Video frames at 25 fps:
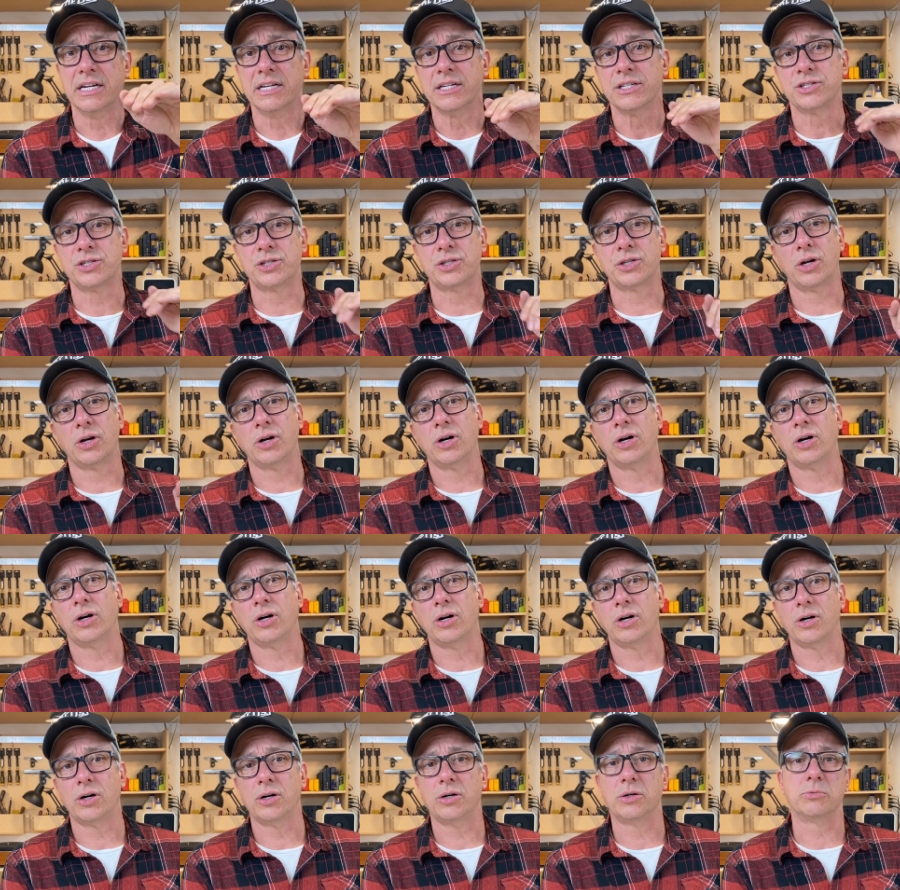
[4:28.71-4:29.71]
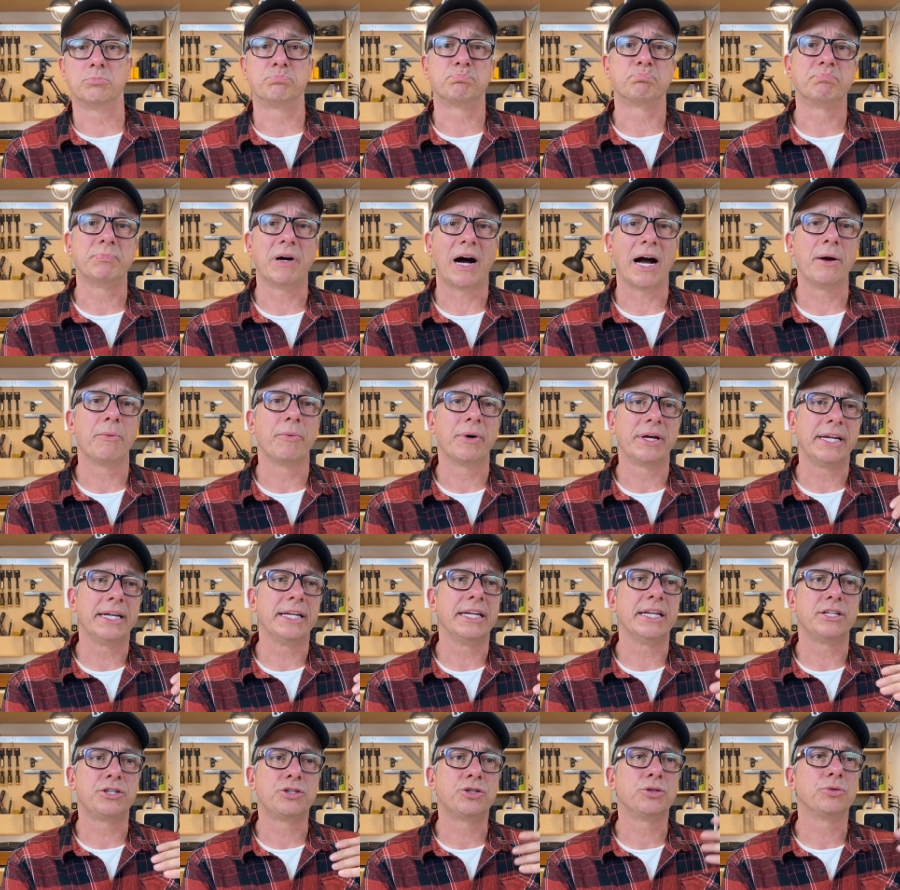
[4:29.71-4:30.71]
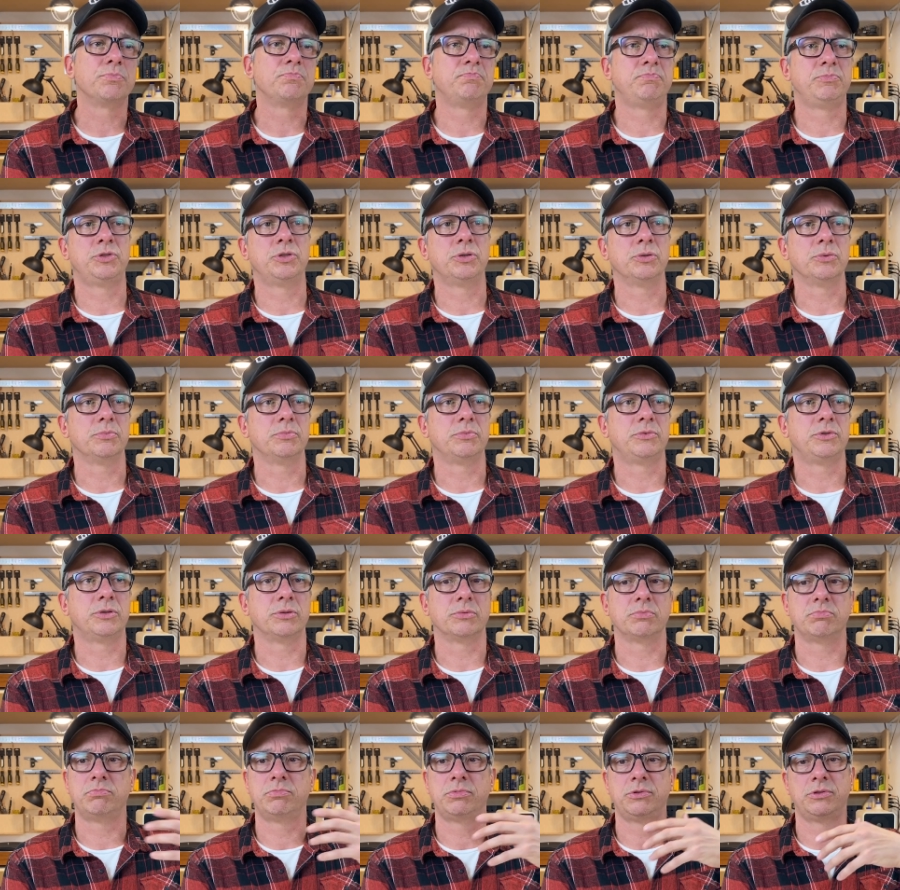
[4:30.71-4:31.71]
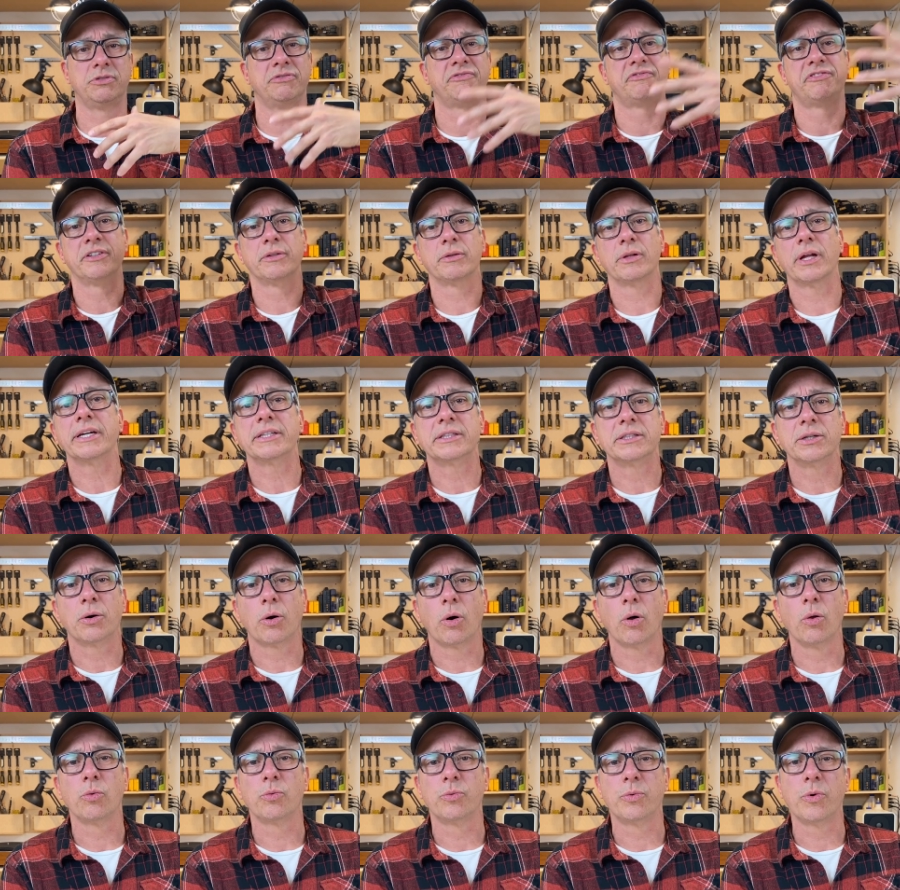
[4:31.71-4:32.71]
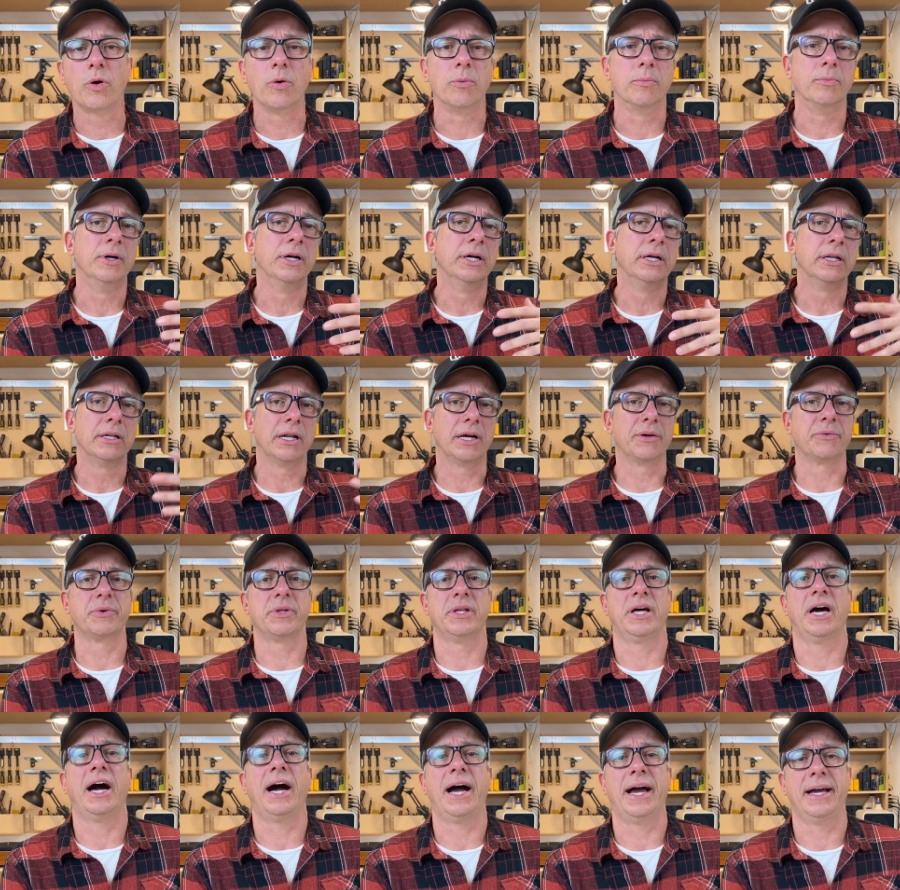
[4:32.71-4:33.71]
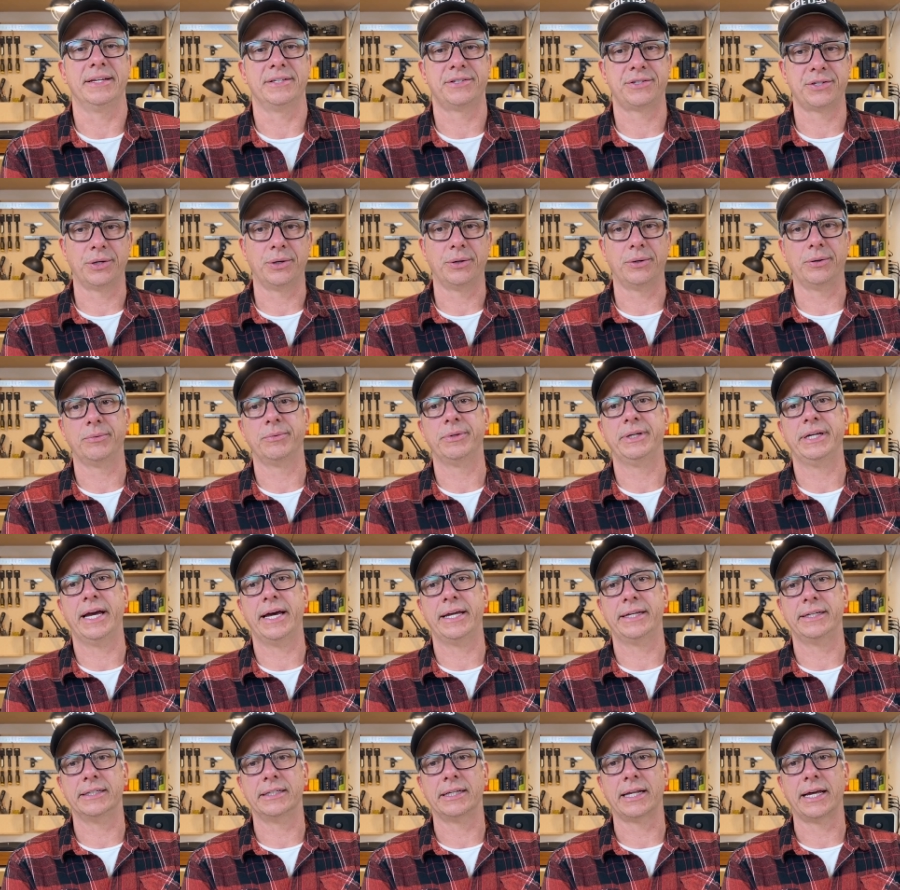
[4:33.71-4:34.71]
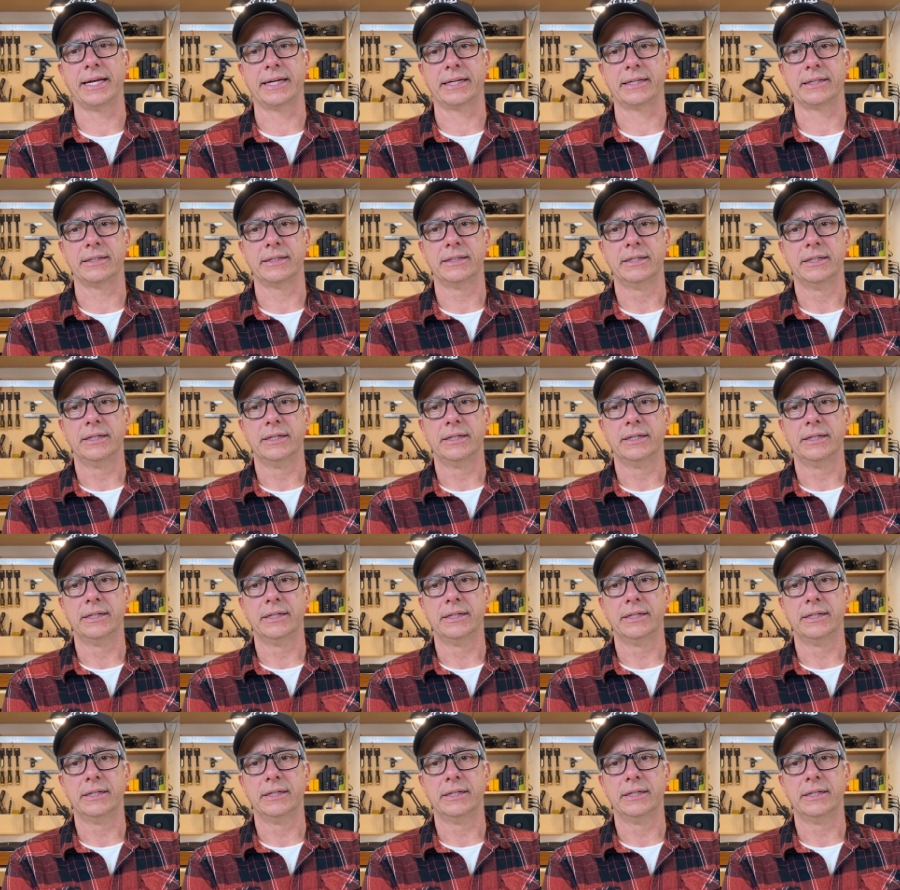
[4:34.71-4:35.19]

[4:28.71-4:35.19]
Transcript: So I wanted it to, to, to, to feel like the whole room, like with high. So we added like